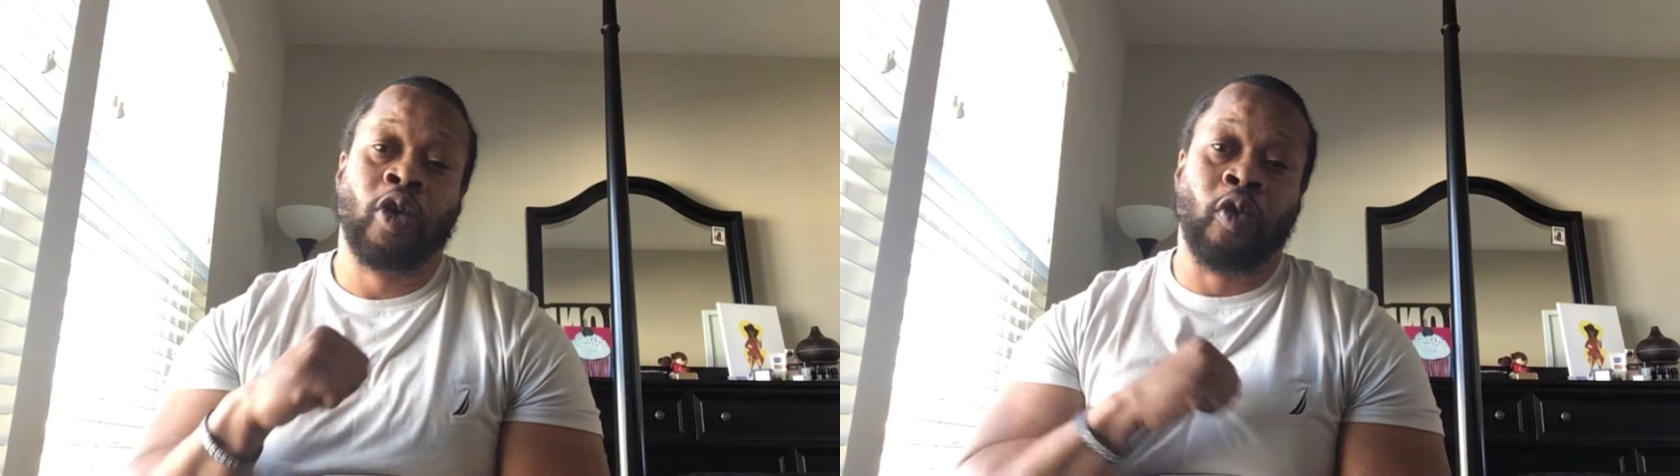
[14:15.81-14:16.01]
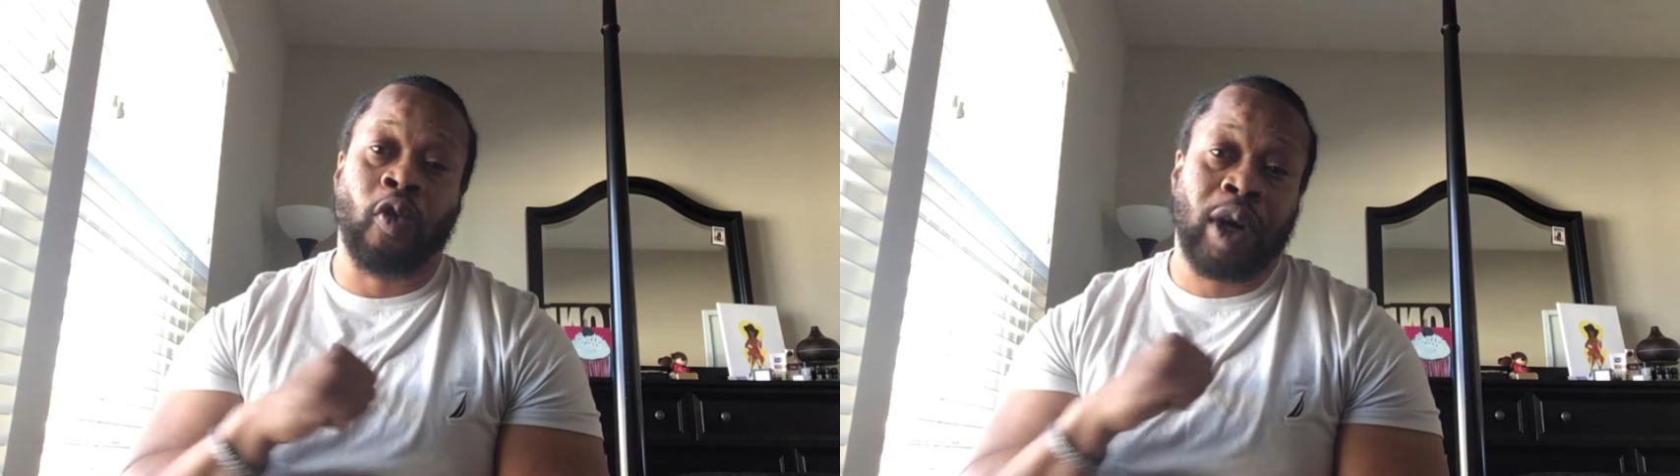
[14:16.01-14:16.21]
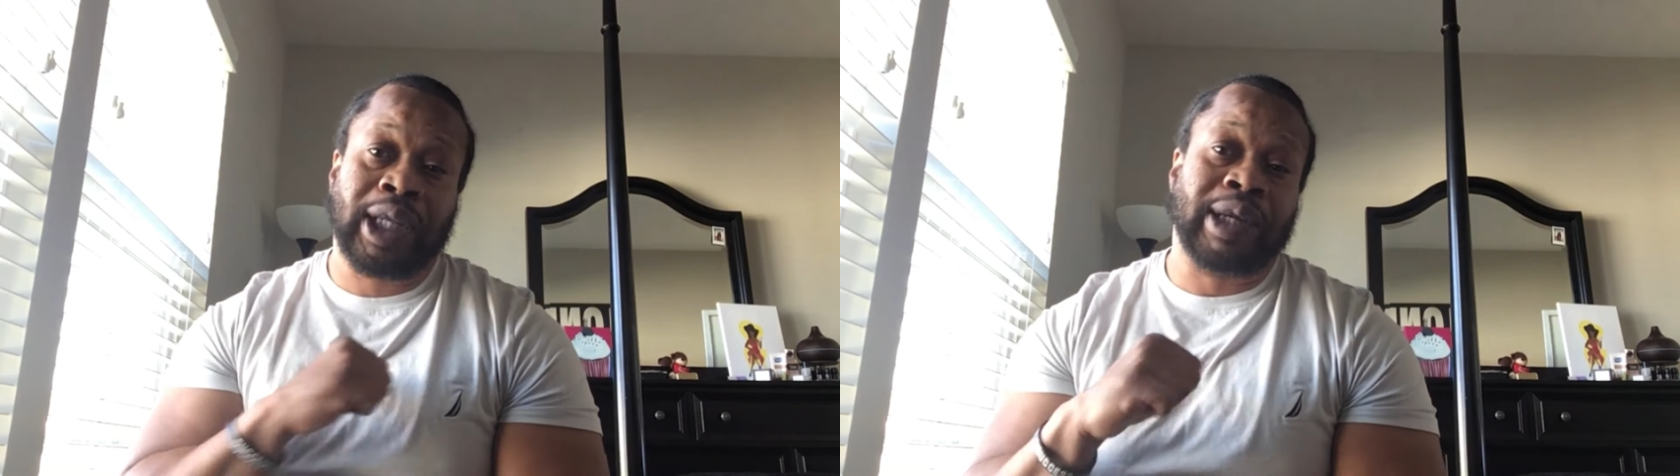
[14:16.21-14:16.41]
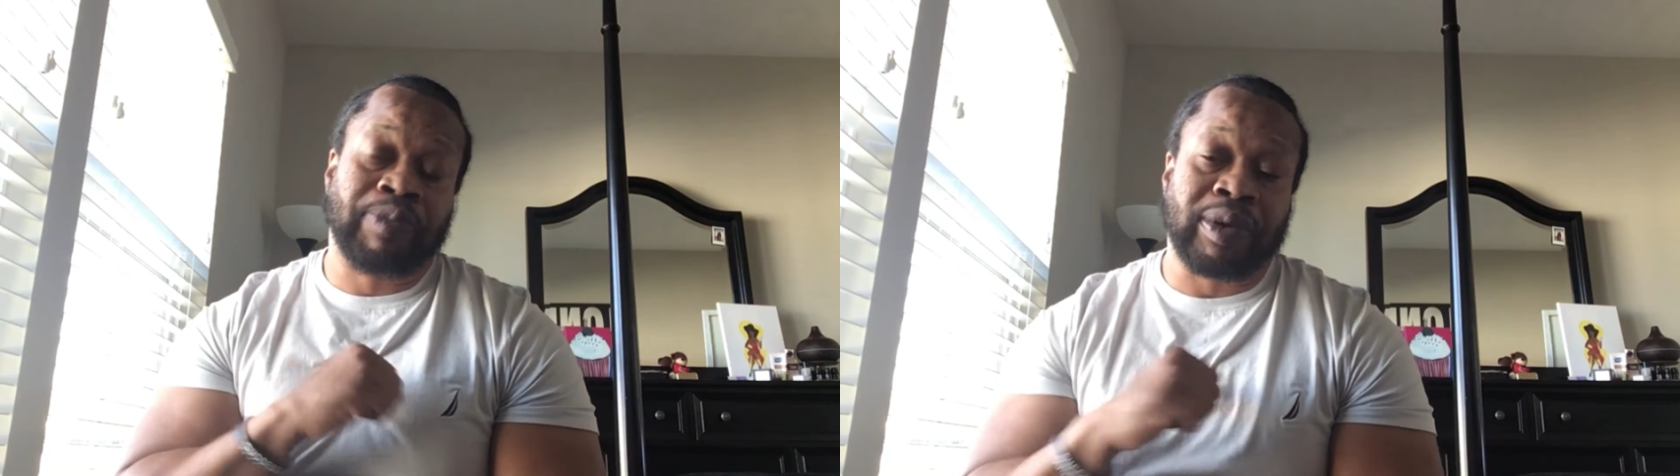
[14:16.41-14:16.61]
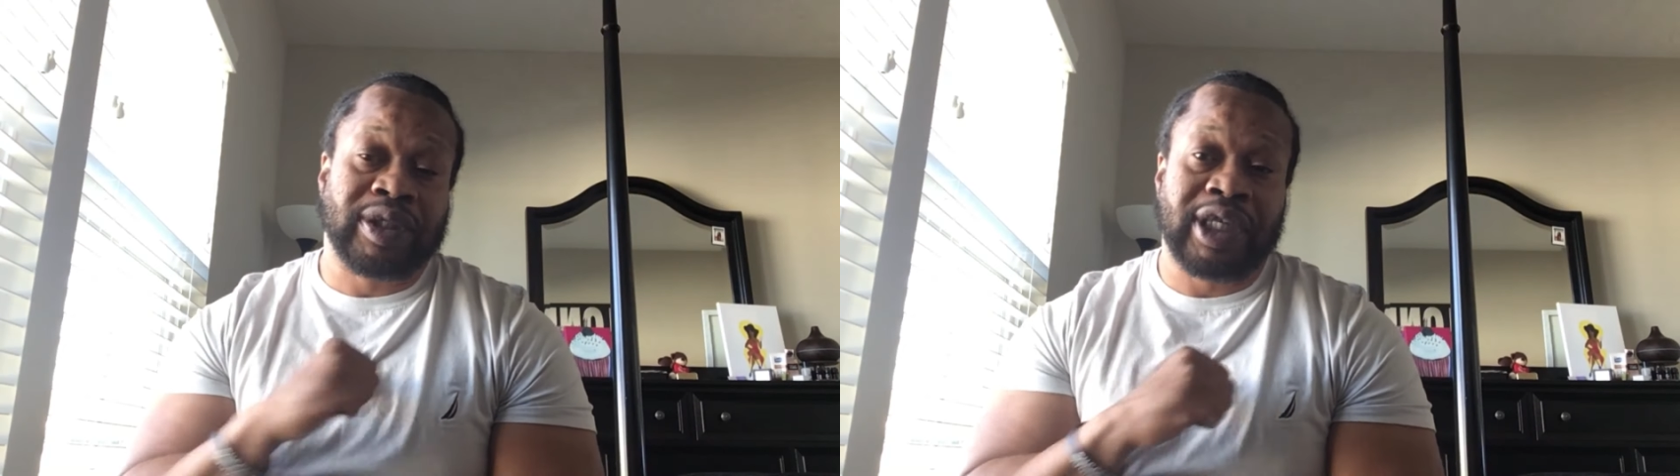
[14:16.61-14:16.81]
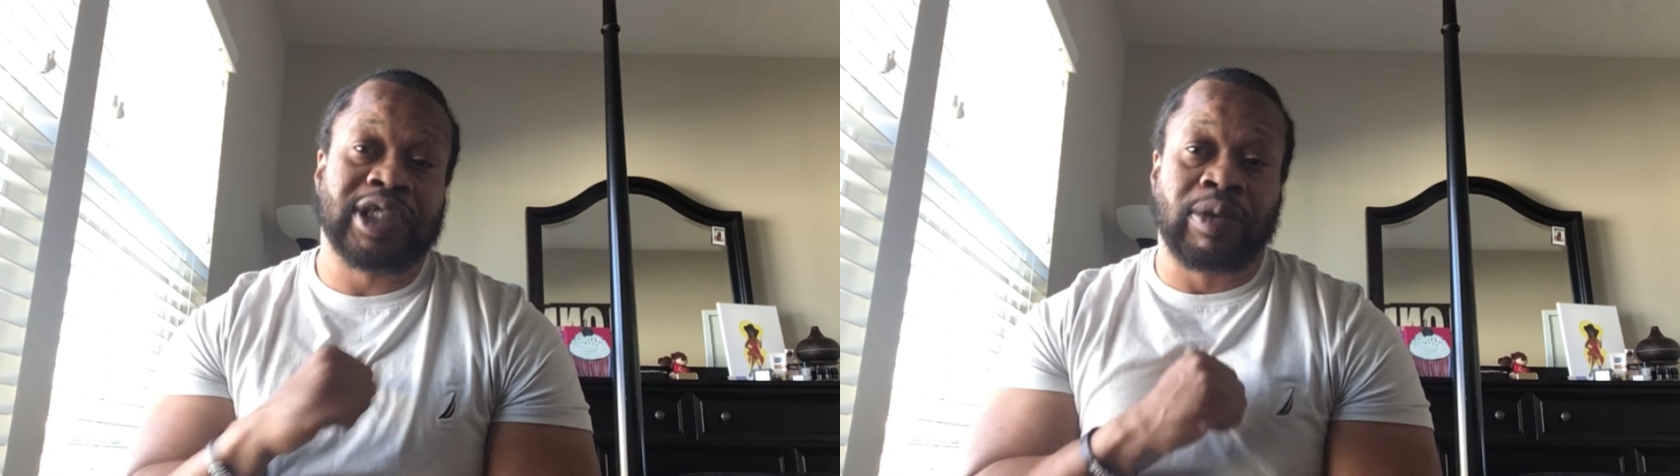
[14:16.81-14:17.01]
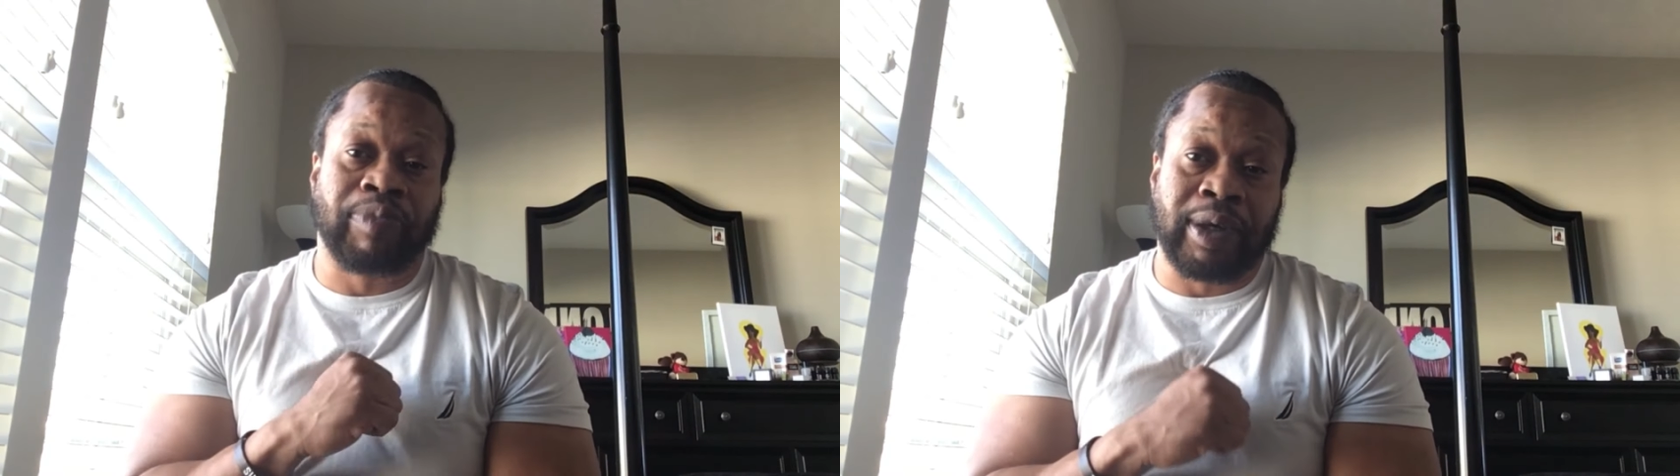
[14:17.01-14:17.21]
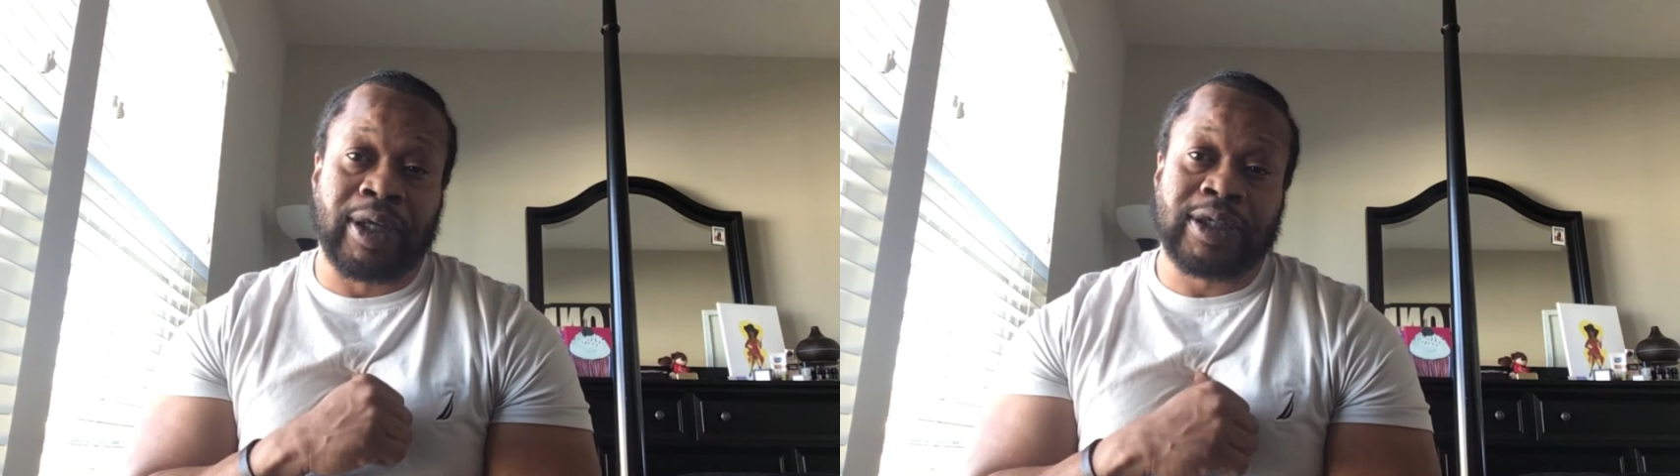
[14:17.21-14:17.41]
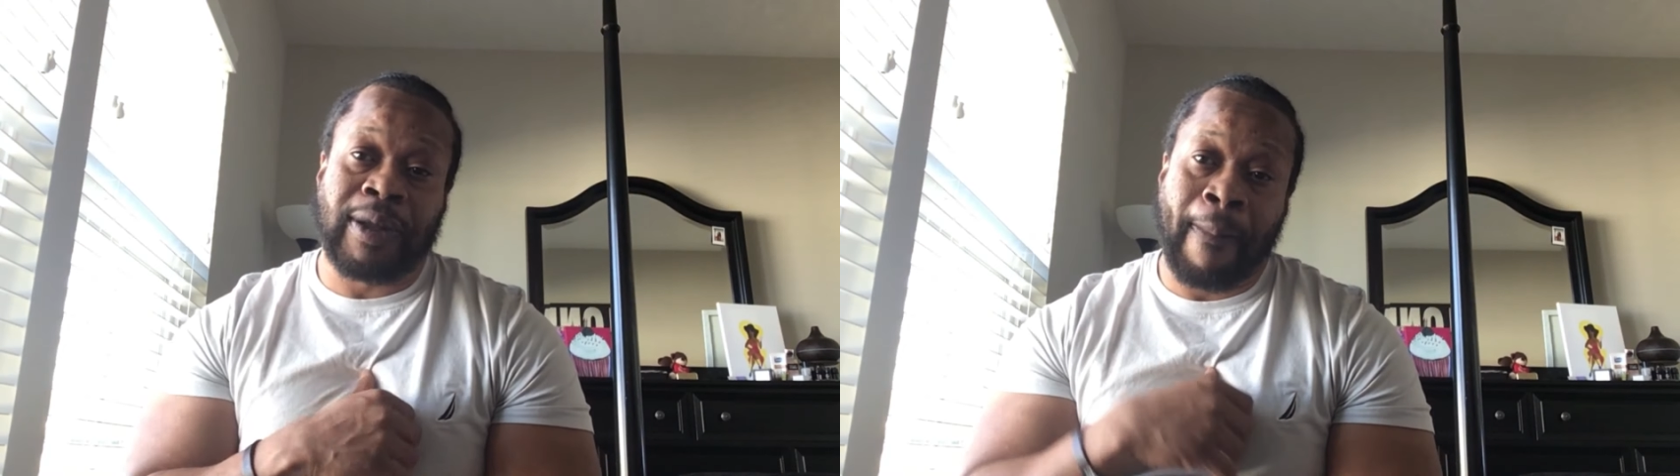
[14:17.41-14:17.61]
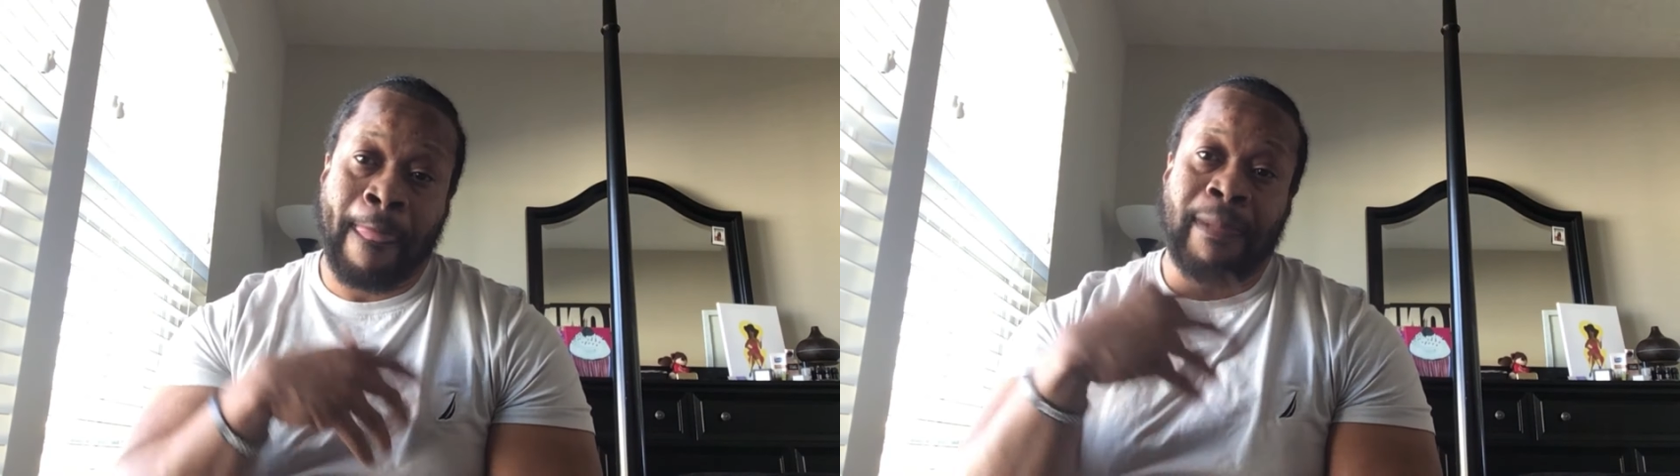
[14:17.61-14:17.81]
willing participants